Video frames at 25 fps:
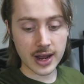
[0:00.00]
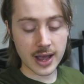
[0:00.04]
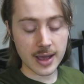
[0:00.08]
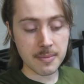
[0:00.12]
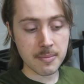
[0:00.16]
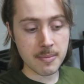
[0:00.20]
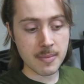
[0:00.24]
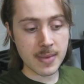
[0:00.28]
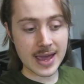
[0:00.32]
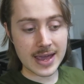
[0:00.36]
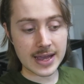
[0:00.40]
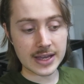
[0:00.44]
I
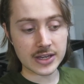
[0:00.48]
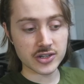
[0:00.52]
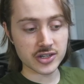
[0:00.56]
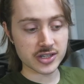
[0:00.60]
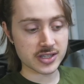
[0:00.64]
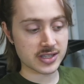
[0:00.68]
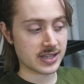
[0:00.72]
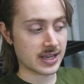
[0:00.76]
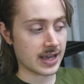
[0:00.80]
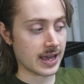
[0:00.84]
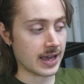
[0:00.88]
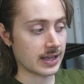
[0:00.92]
may
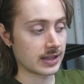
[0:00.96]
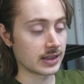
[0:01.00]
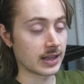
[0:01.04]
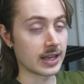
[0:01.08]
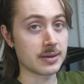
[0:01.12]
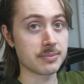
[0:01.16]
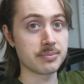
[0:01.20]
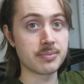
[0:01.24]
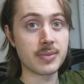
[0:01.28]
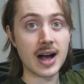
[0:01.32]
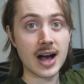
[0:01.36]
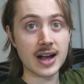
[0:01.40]
just get
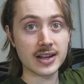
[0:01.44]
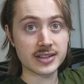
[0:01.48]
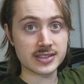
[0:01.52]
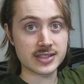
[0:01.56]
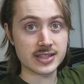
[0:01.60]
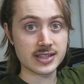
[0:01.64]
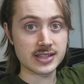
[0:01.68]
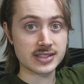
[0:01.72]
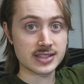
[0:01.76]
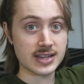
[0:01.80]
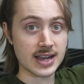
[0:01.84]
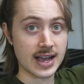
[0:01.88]
like
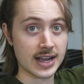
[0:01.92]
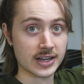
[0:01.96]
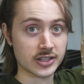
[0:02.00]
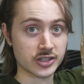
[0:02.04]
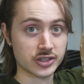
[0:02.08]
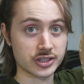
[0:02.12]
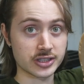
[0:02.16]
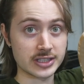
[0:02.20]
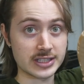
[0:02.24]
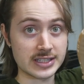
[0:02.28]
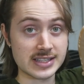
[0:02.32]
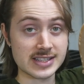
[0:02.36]
boxes to
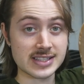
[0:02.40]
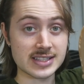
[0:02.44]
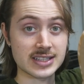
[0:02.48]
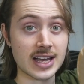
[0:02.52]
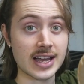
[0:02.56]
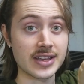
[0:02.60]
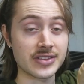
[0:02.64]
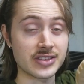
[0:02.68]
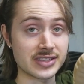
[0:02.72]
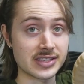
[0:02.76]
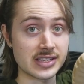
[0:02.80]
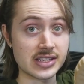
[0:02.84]
actually
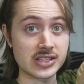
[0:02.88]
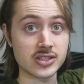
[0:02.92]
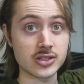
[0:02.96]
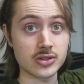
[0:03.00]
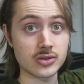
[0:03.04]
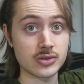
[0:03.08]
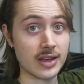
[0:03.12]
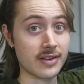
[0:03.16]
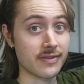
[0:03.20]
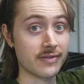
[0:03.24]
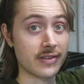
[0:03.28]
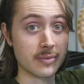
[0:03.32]
slide these
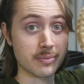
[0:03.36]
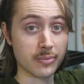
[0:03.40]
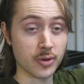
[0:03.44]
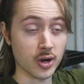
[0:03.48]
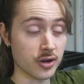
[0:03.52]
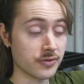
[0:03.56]
into that fit